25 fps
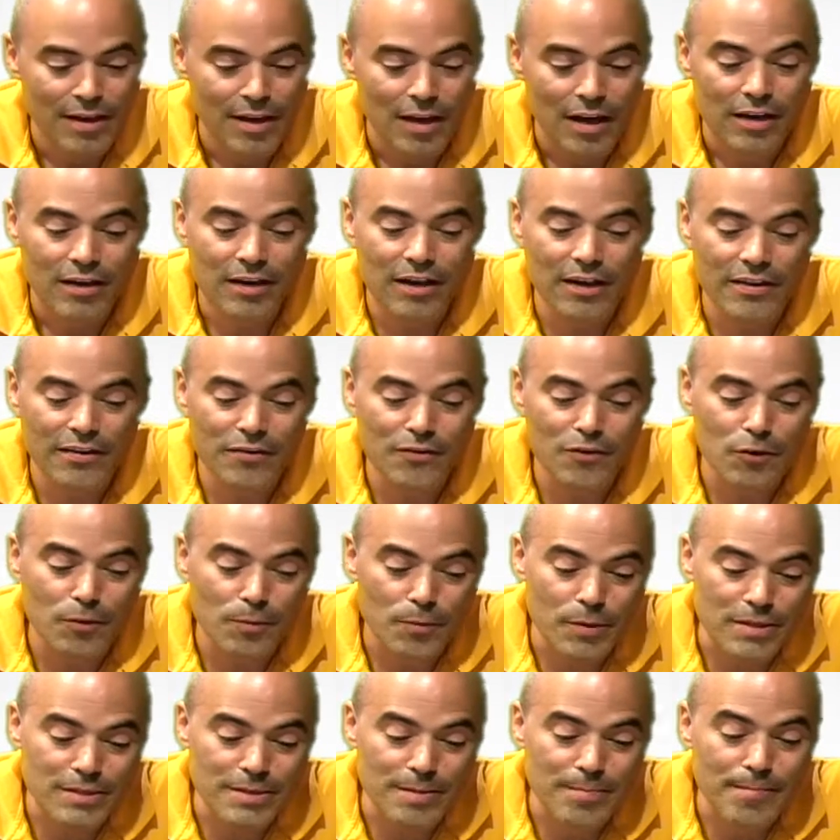Another
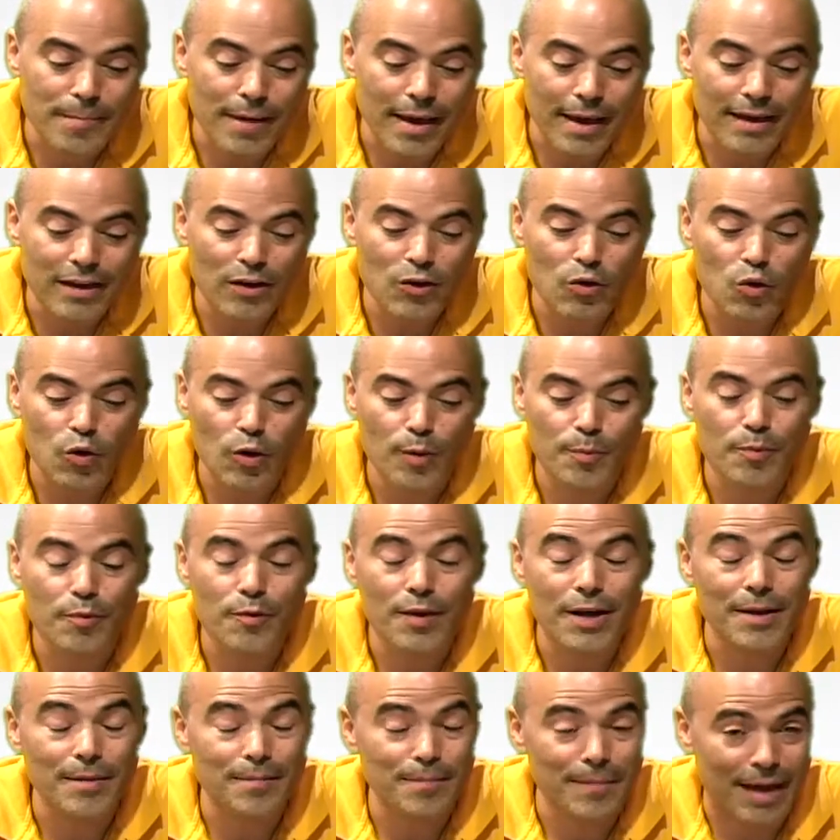rumor is it may
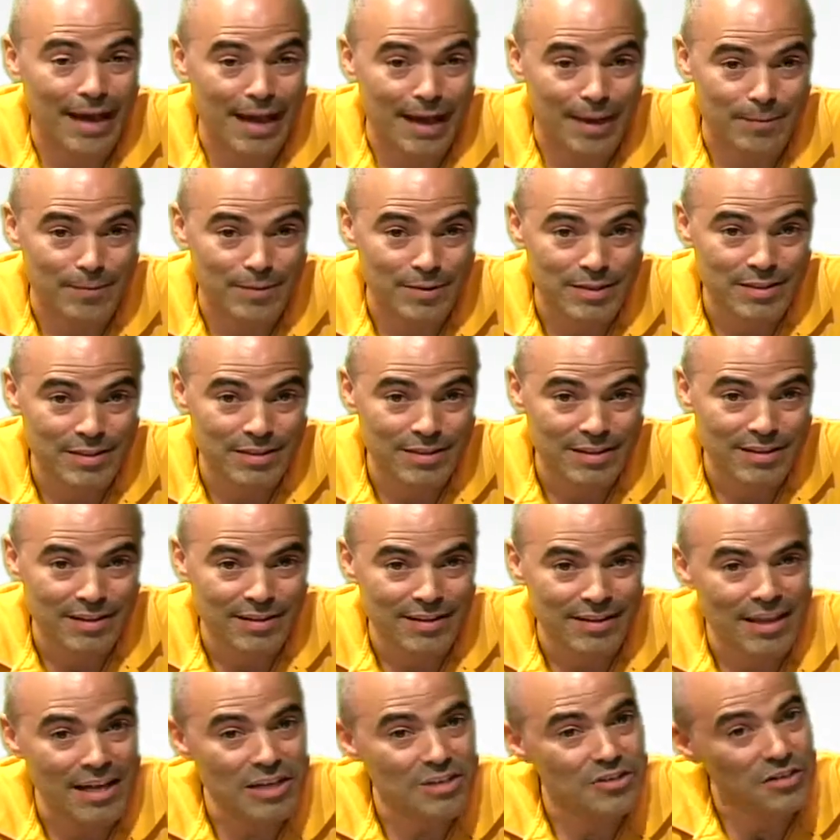incorporate maps.
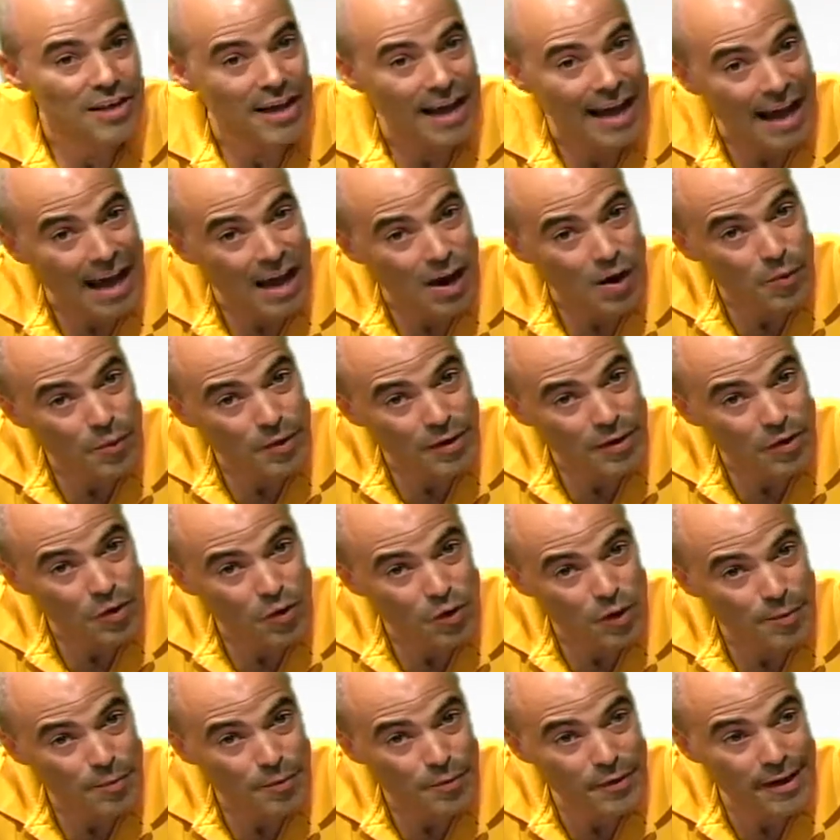Not sure how it would
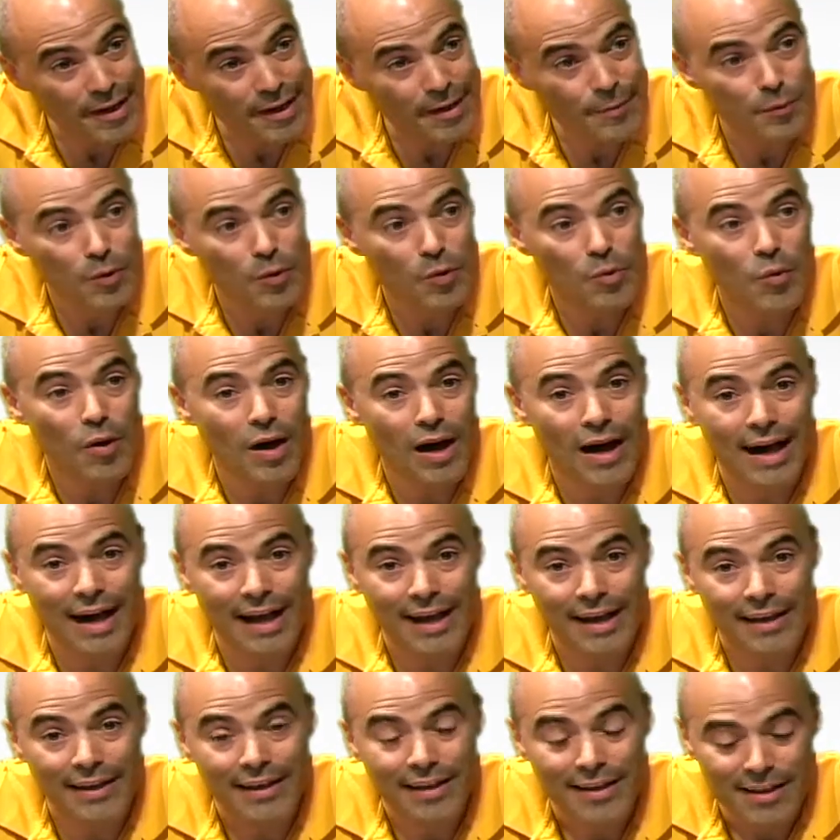incorporate them or
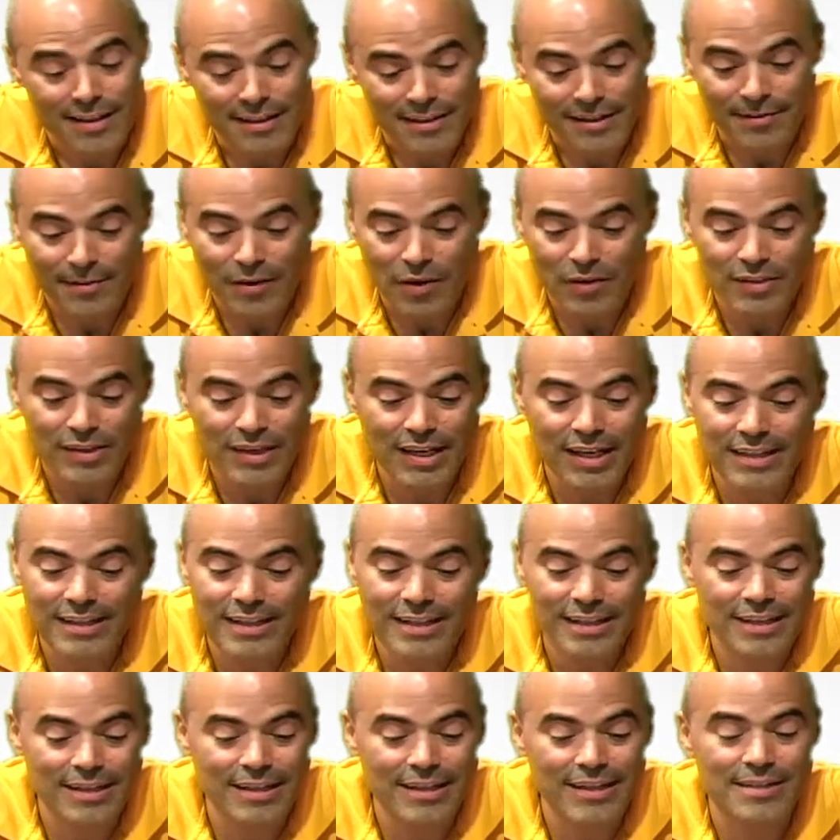why. The only
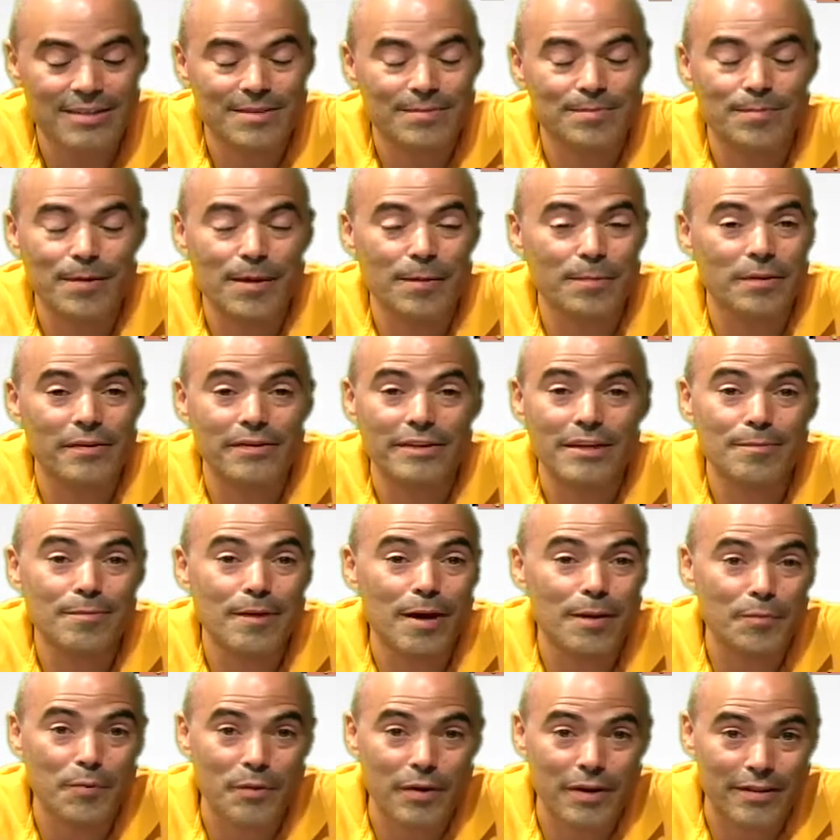idea that people have come
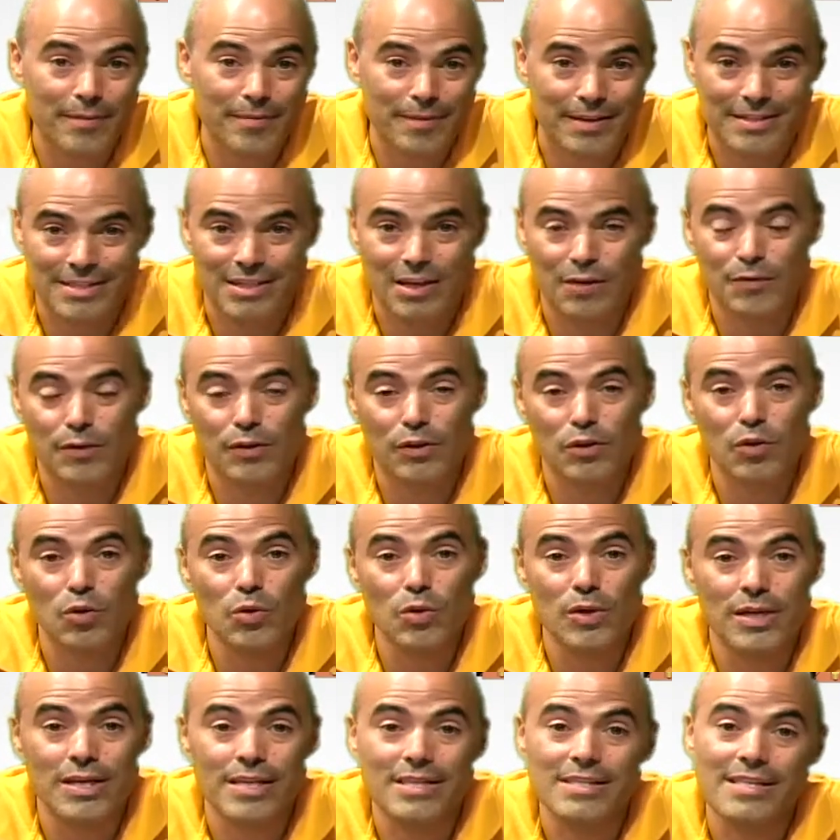up with, myself
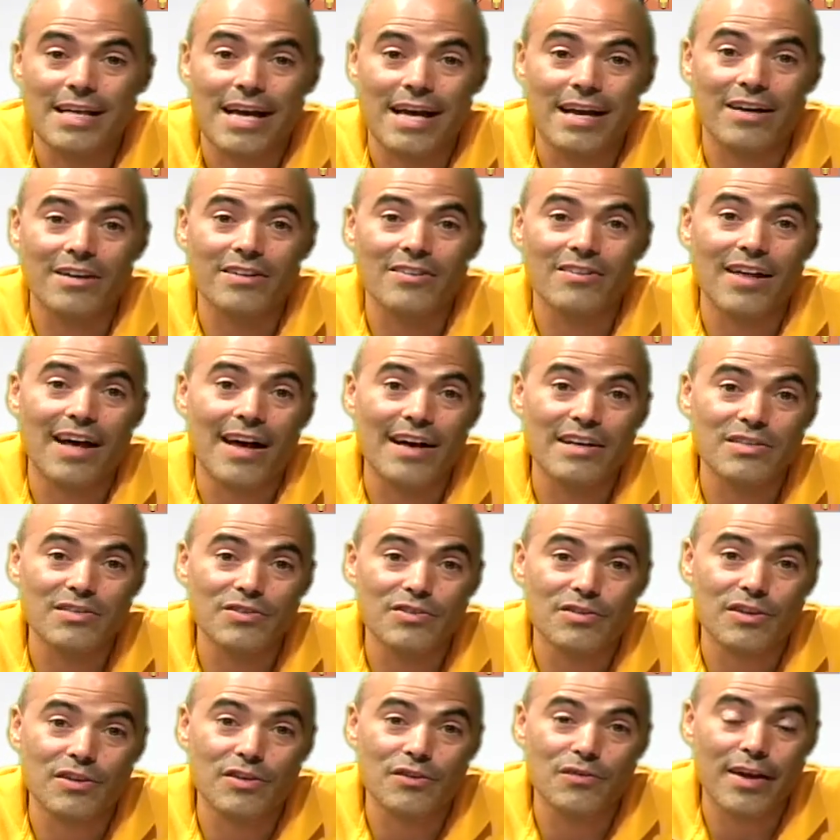included, is that it allows
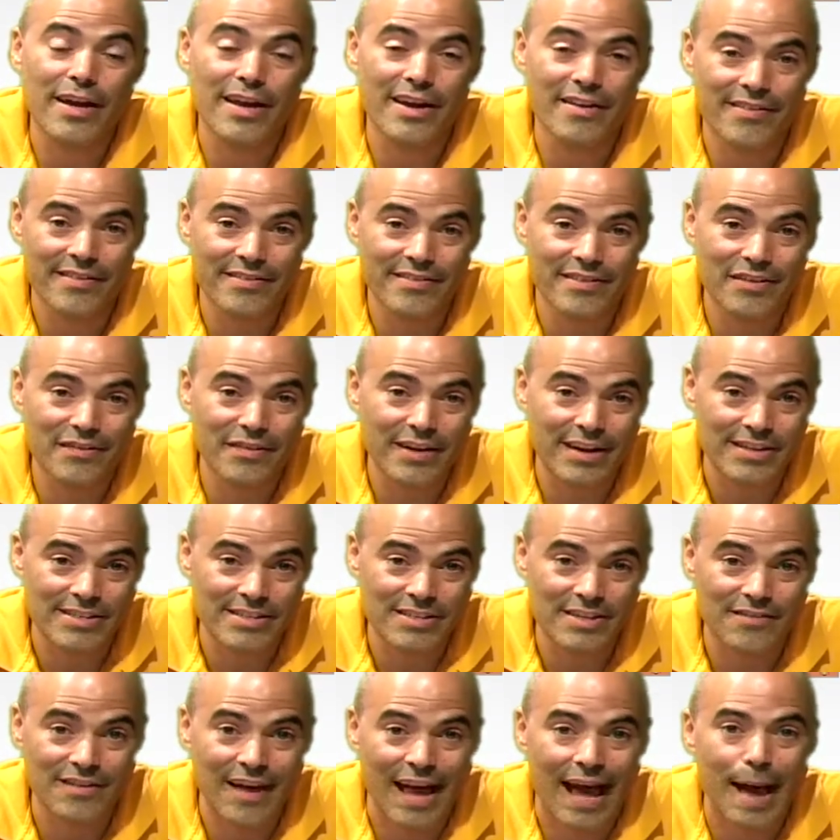for a greater
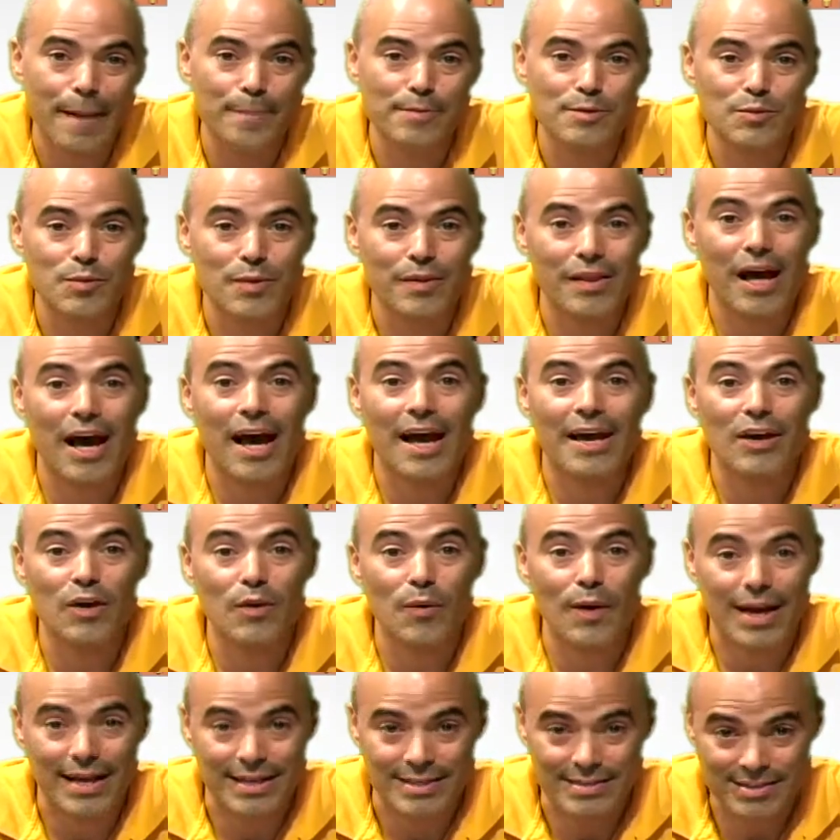integration of apps with
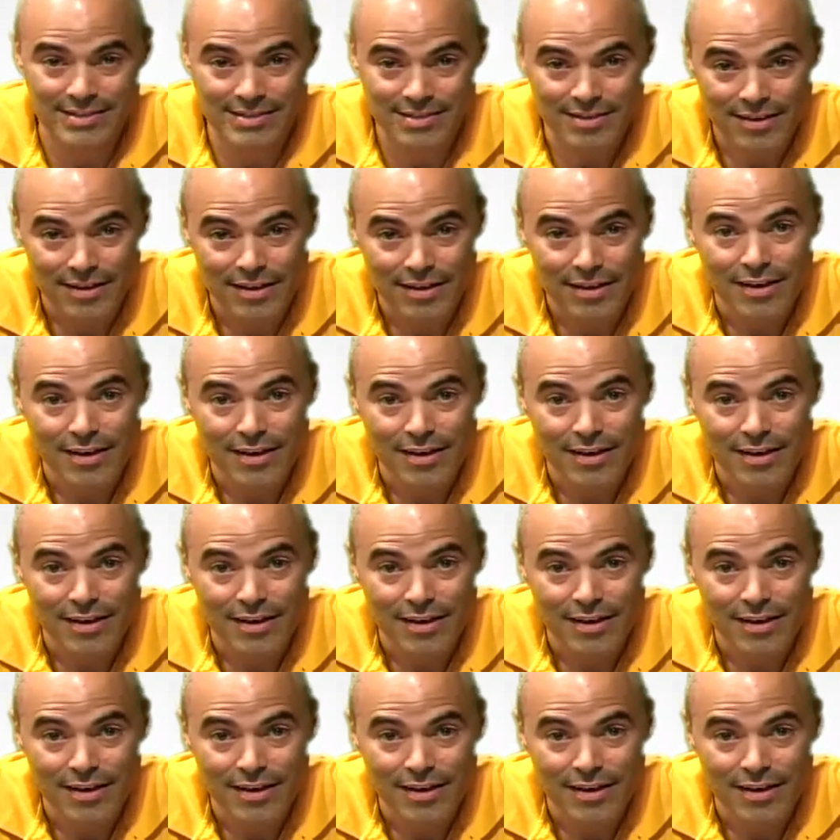iOS.